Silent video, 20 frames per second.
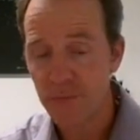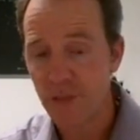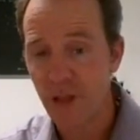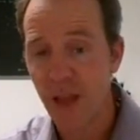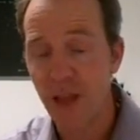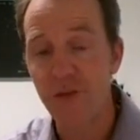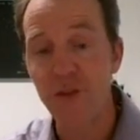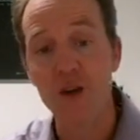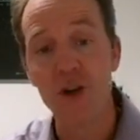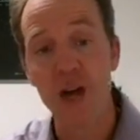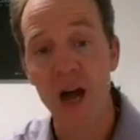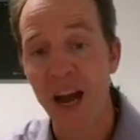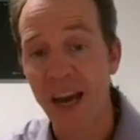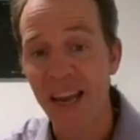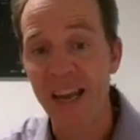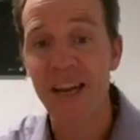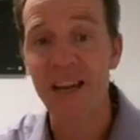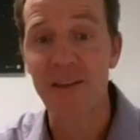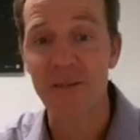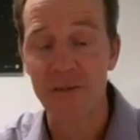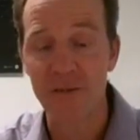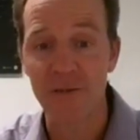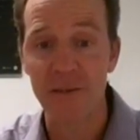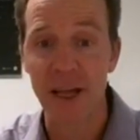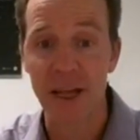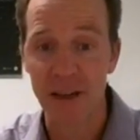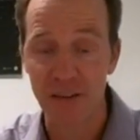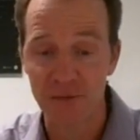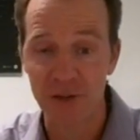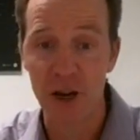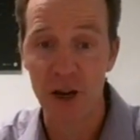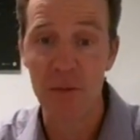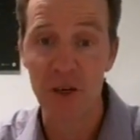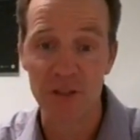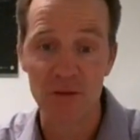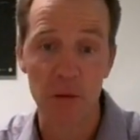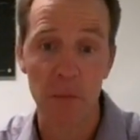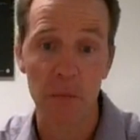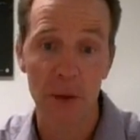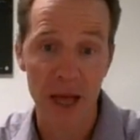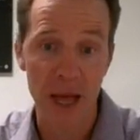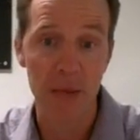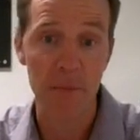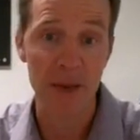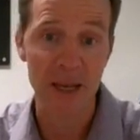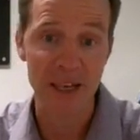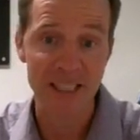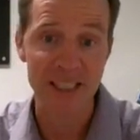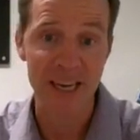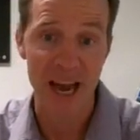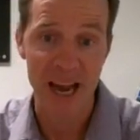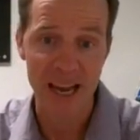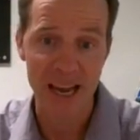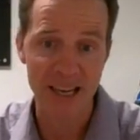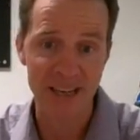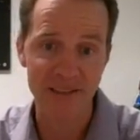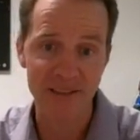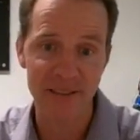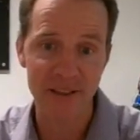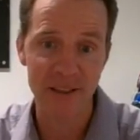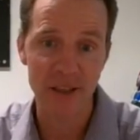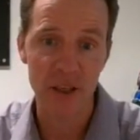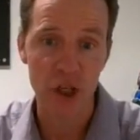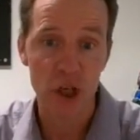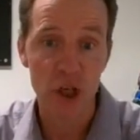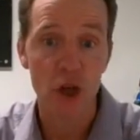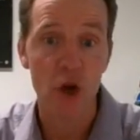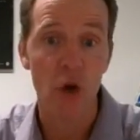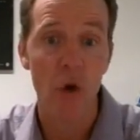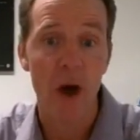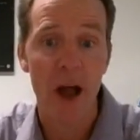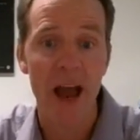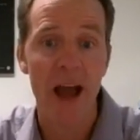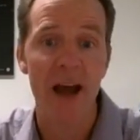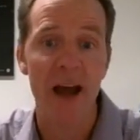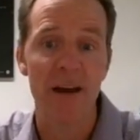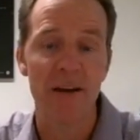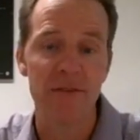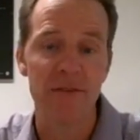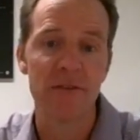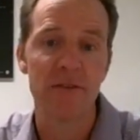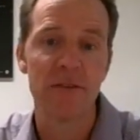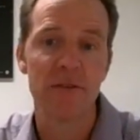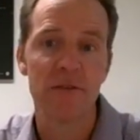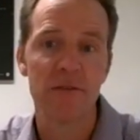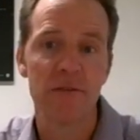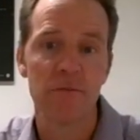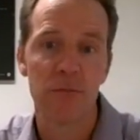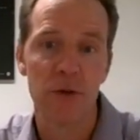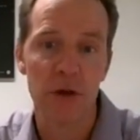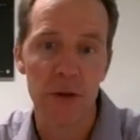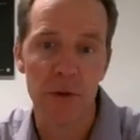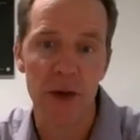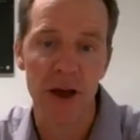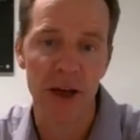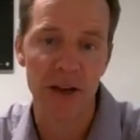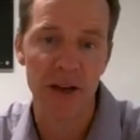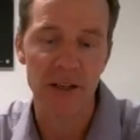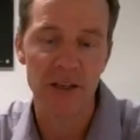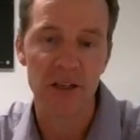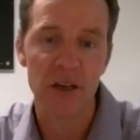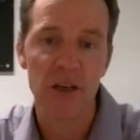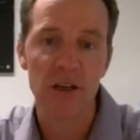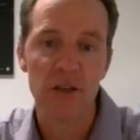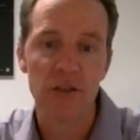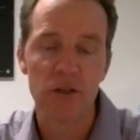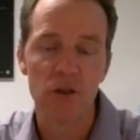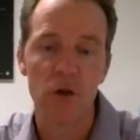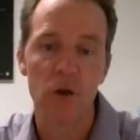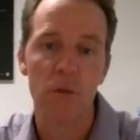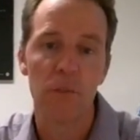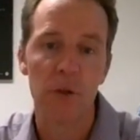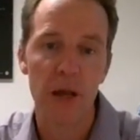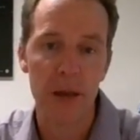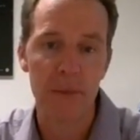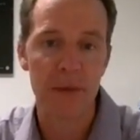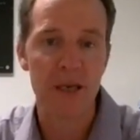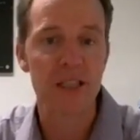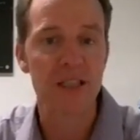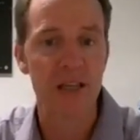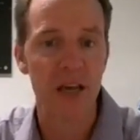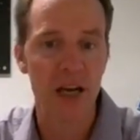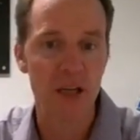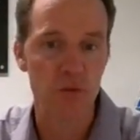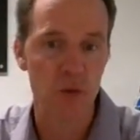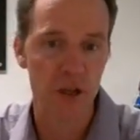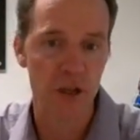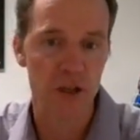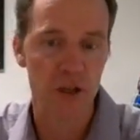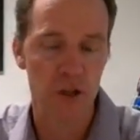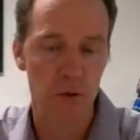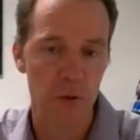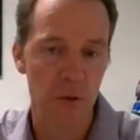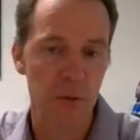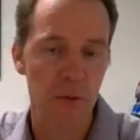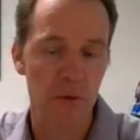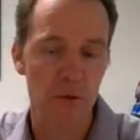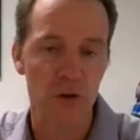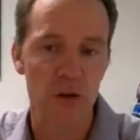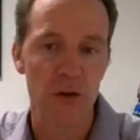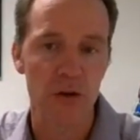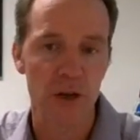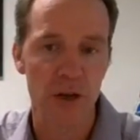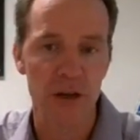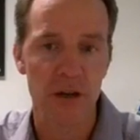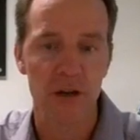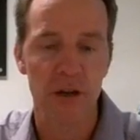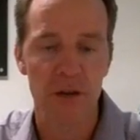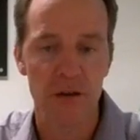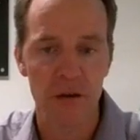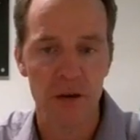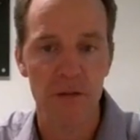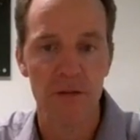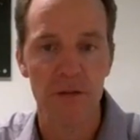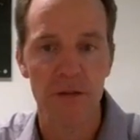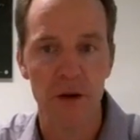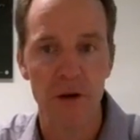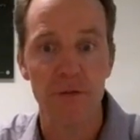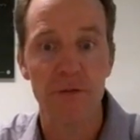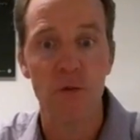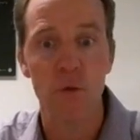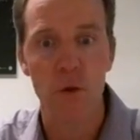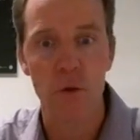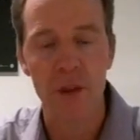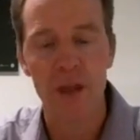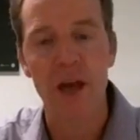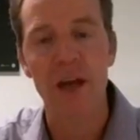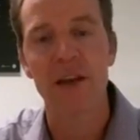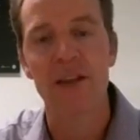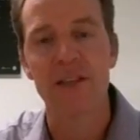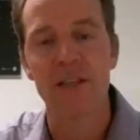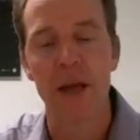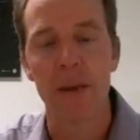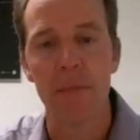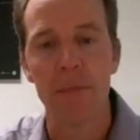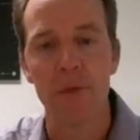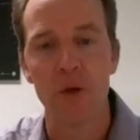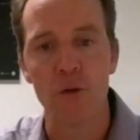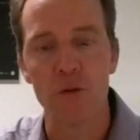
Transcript: if you're not eating like very much of a plant-based diet, you don't have prebiotics. So plant-based diet's why there's so many people that are like for that, is that